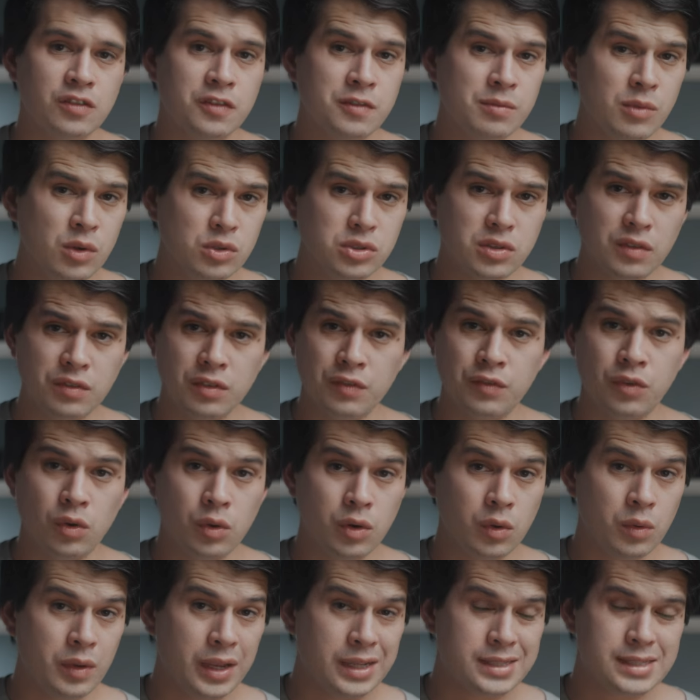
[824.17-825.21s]
of most of the
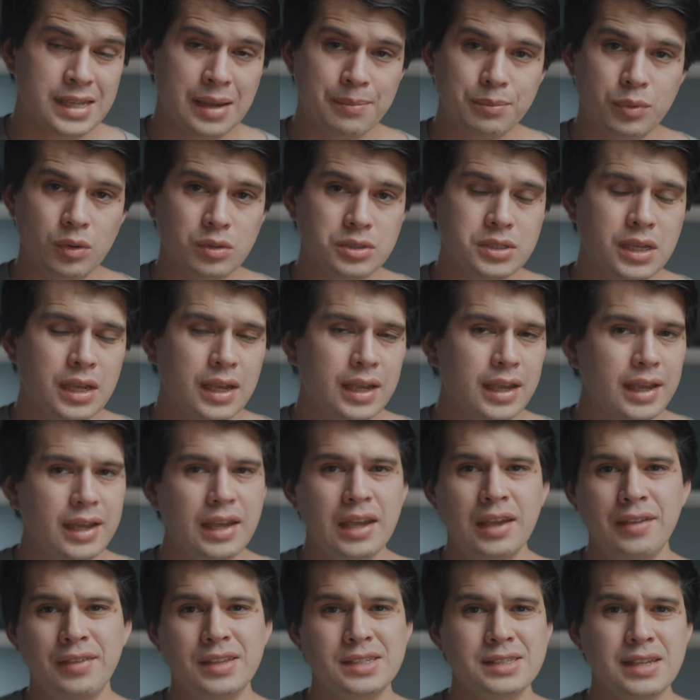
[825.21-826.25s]
photo examples.
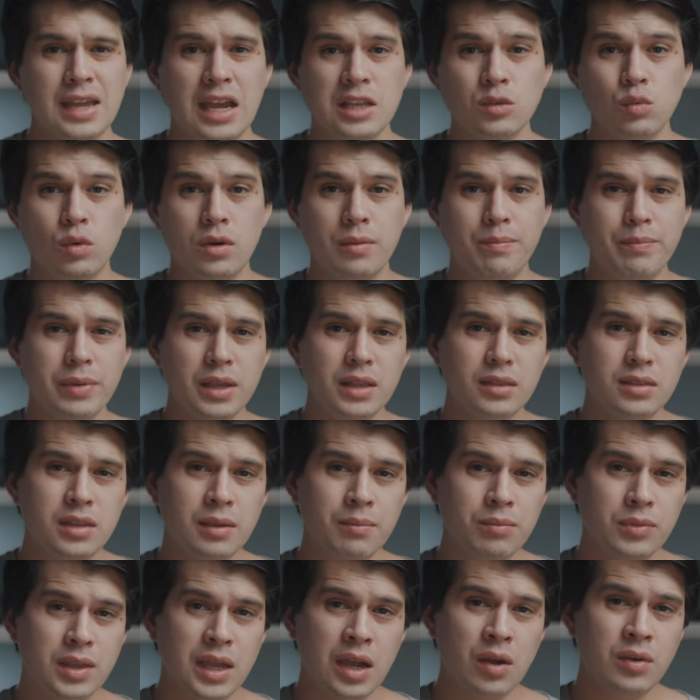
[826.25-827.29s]
The skies were a bit
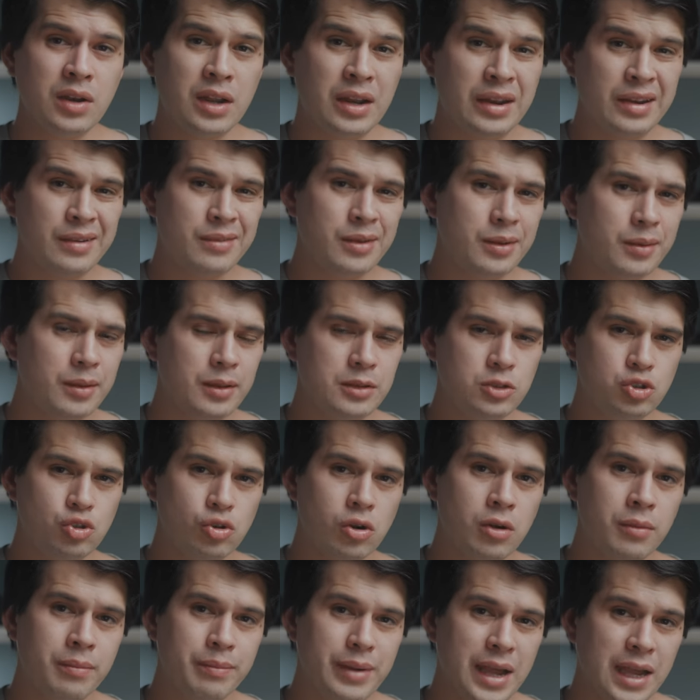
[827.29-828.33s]
dimmed down and
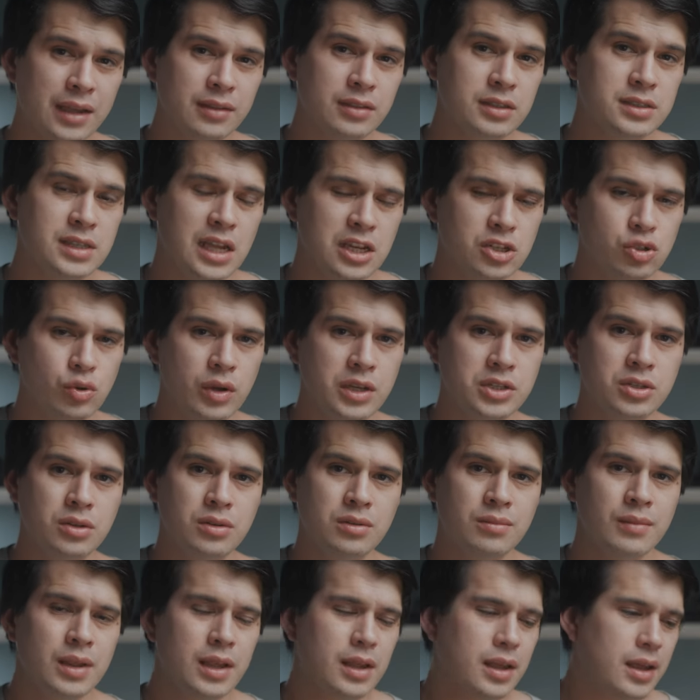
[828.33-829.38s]
drawn back the
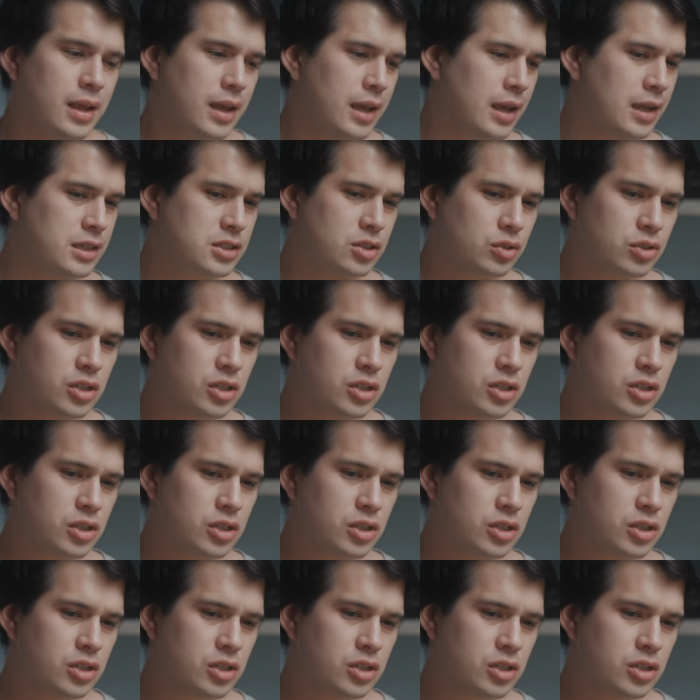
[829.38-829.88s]
saturation. So